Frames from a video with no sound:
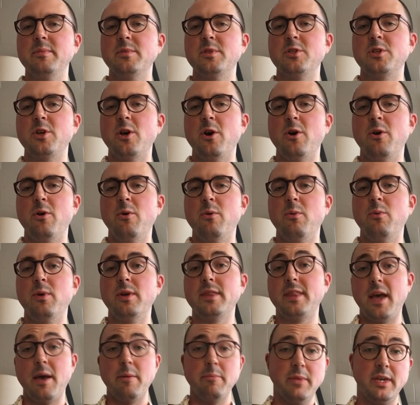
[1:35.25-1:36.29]
So
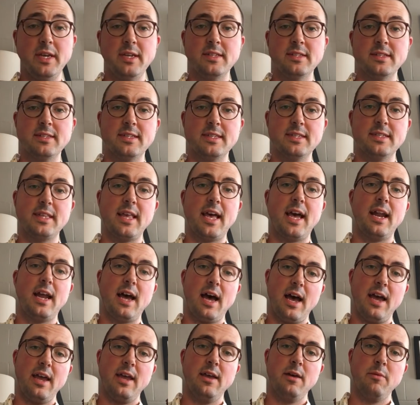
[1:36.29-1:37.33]
what that means is that
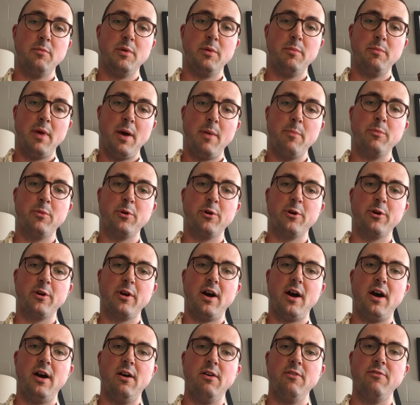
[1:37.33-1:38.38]
I am a
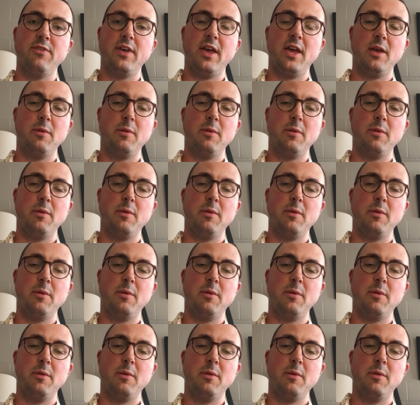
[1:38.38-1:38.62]
member of